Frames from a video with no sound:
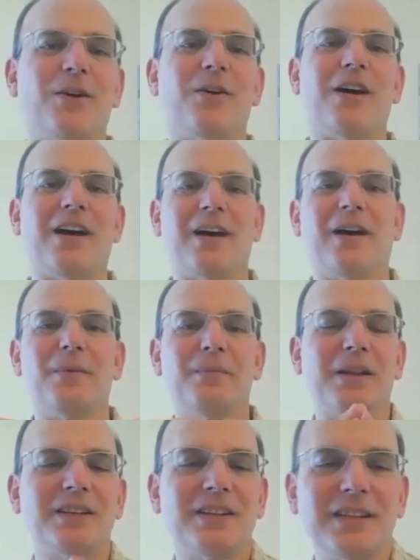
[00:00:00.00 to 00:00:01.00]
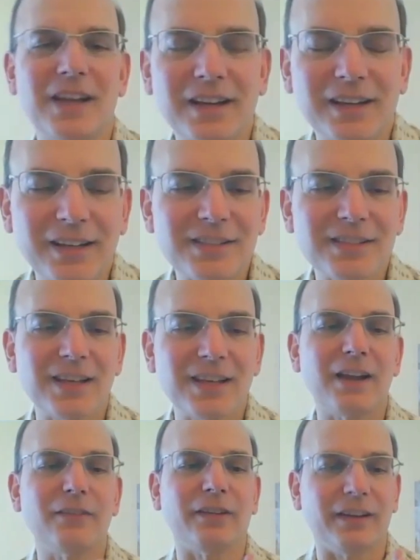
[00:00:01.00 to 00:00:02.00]
So um, yeah, let's
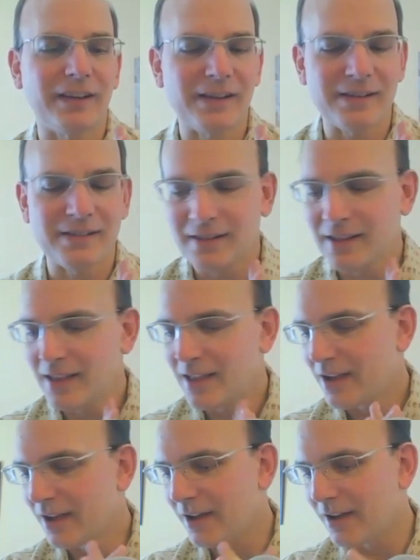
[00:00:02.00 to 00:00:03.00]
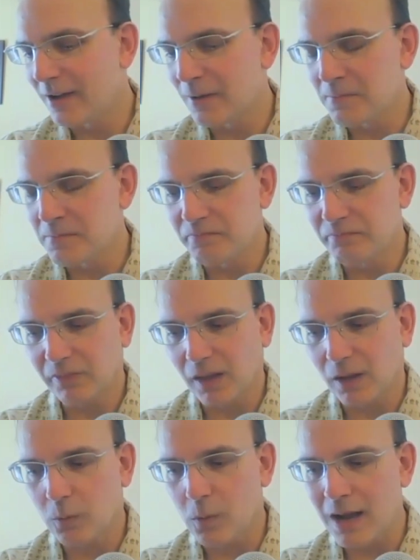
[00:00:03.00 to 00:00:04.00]
dive in. Um,
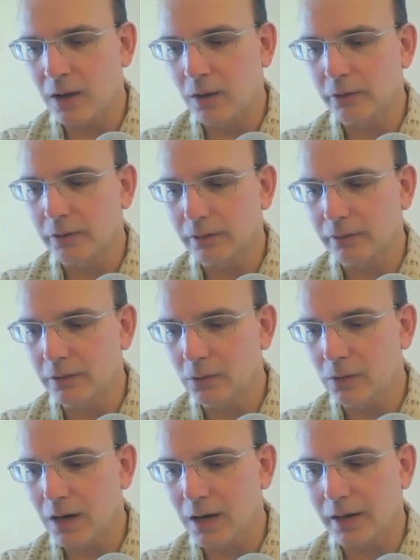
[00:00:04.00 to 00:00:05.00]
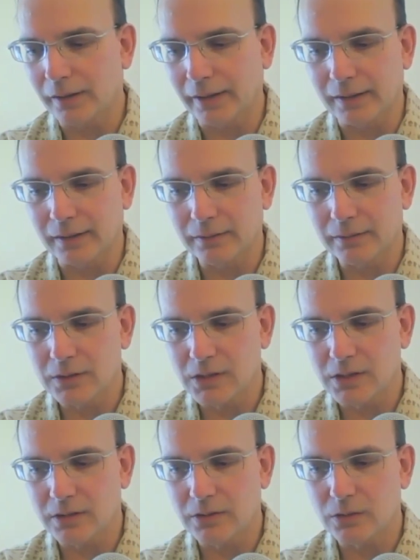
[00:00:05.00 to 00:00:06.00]
wow, you are like
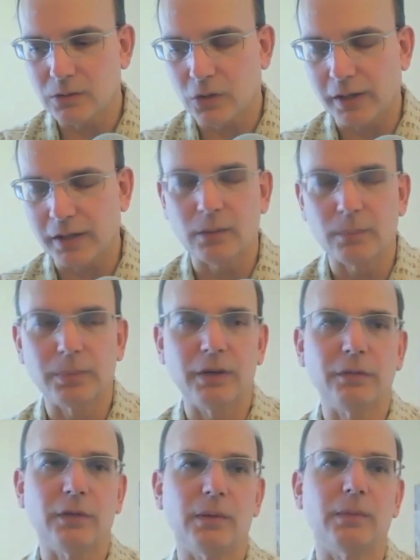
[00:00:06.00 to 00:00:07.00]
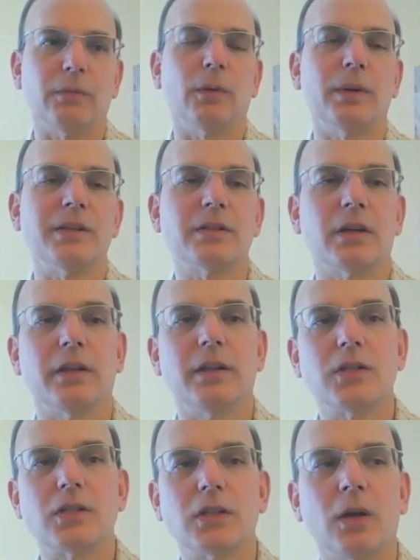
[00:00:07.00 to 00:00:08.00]
just talking to you briefly before we started the
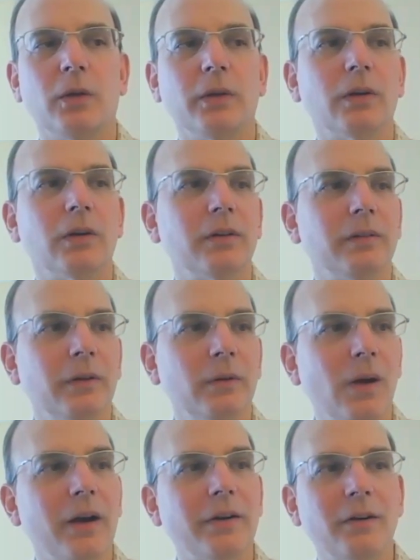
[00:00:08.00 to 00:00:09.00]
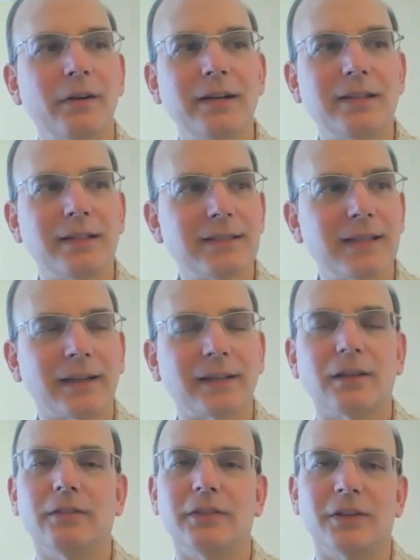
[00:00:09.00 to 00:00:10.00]
show. You're you are you're a
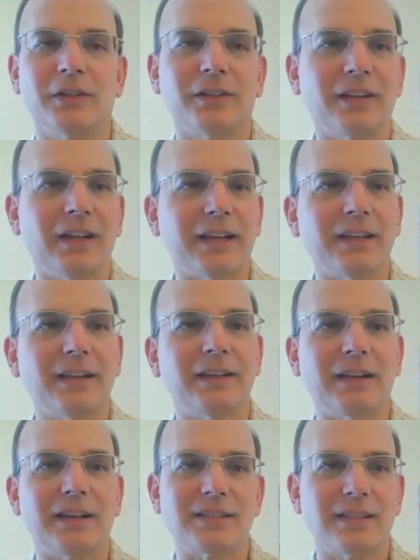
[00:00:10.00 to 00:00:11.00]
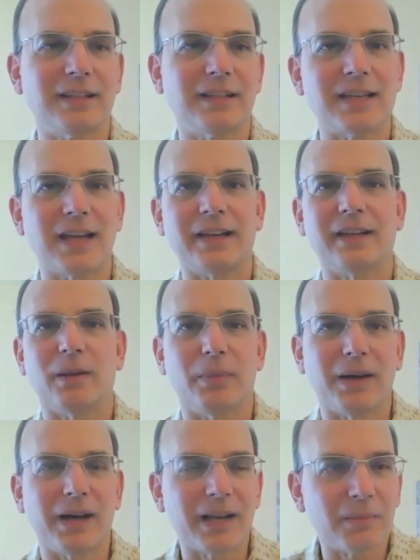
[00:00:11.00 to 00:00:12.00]
detective. You're like, hey, let's get down to the
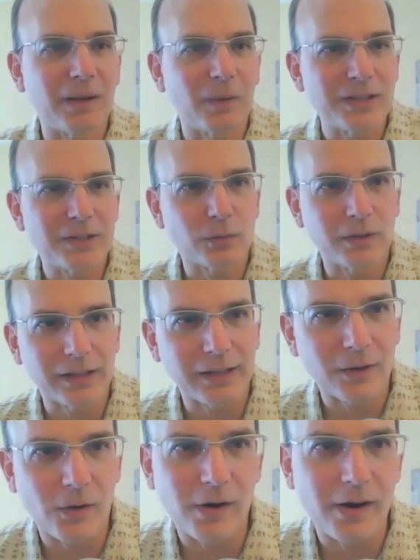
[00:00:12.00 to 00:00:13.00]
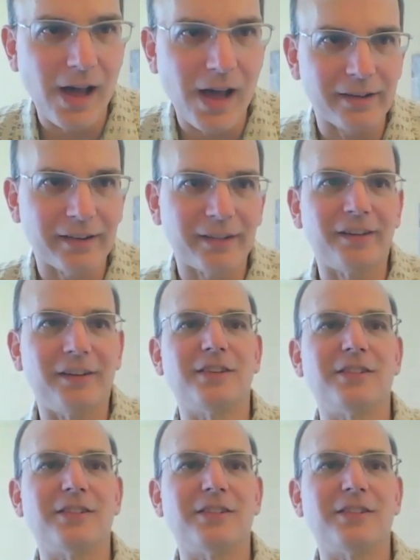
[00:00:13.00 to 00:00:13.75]
bottom. Of what's really going on here?